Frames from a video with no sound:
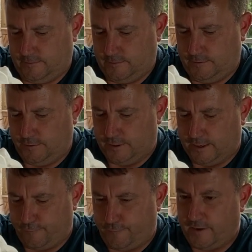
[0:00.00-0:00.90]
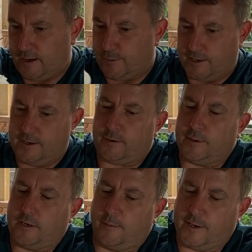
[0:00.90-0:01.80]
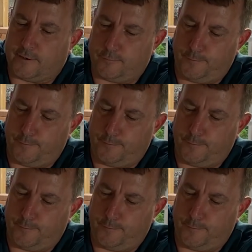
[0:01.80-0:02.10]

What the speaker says: And you get a fair bit of liquid coming out.